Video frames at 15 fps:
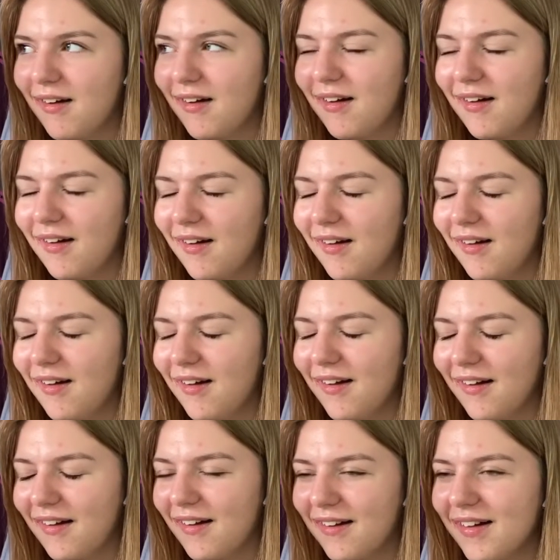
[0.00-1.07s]
uh,
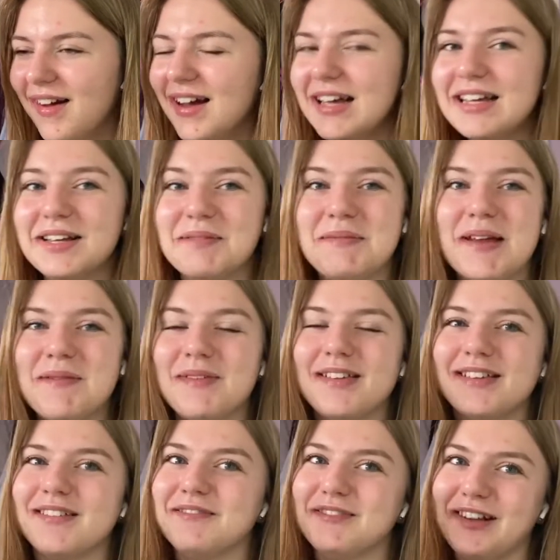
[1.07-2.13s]
it made me
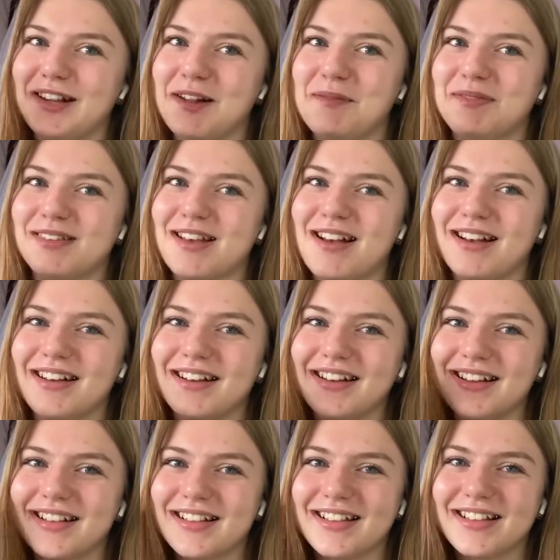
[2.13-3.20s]
real upset.
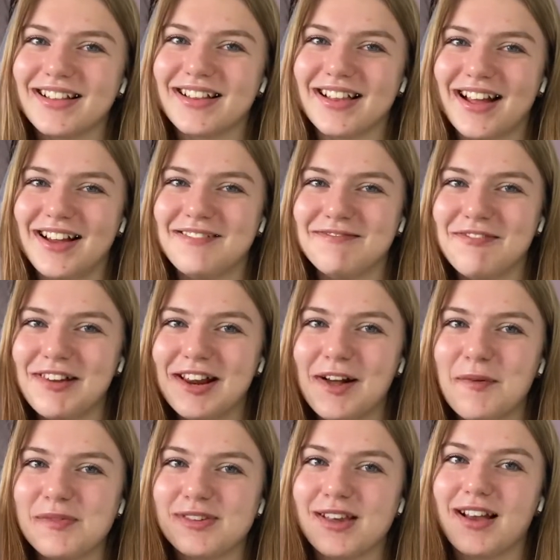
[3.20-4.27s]
Like real
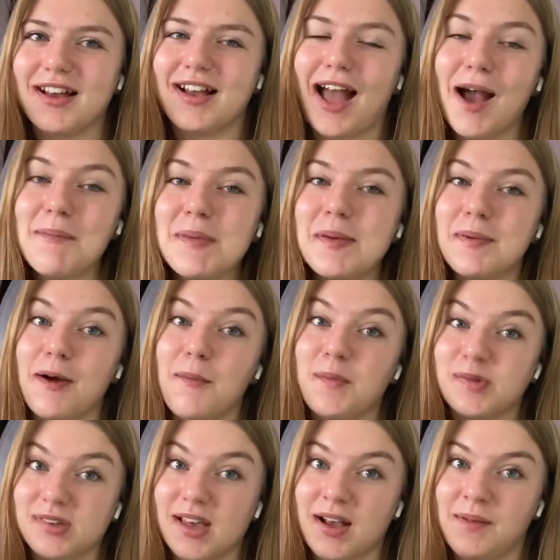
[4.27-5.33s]
upset. Happy but
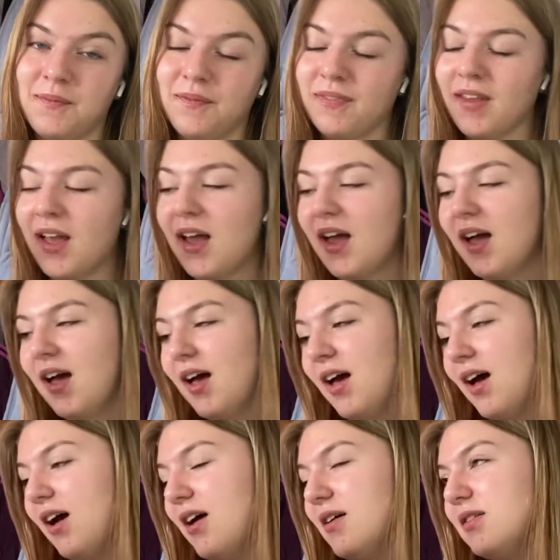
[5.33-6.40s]
upset.
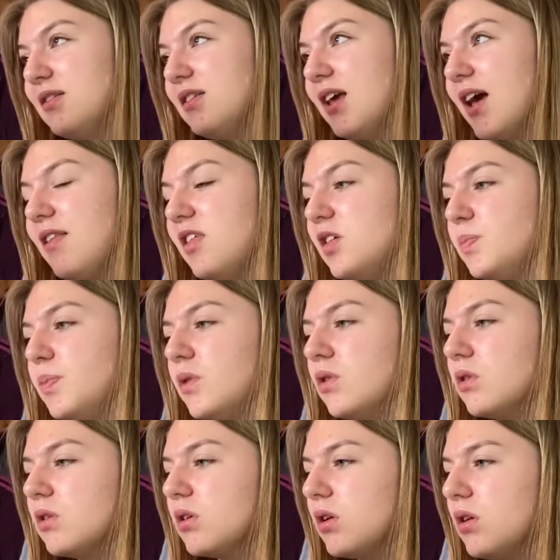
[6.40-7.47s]
And yeah, this
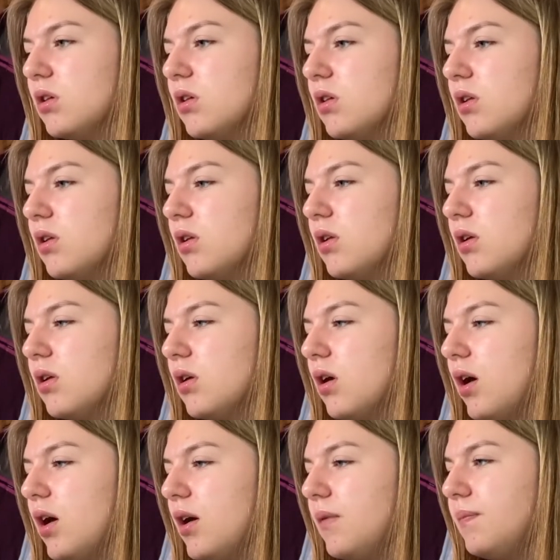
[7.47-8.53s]
book
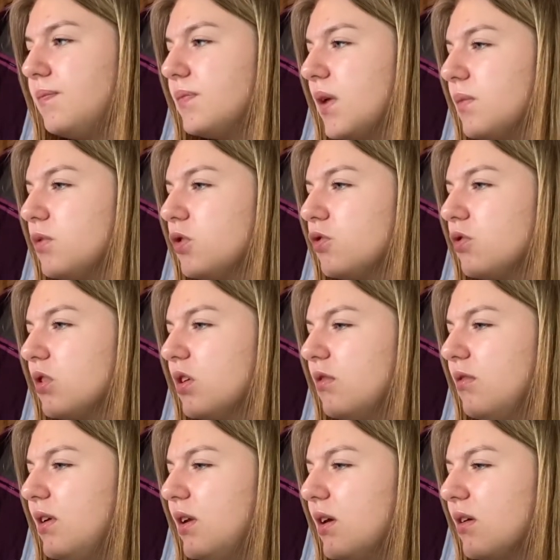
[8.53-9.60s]
um, I'm just trying to
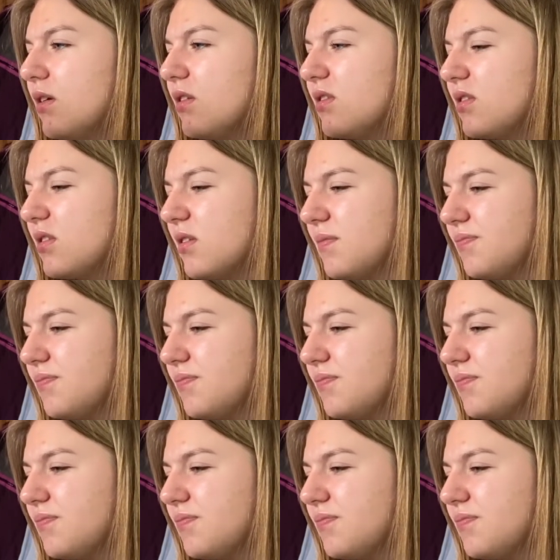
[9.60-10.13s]
read it because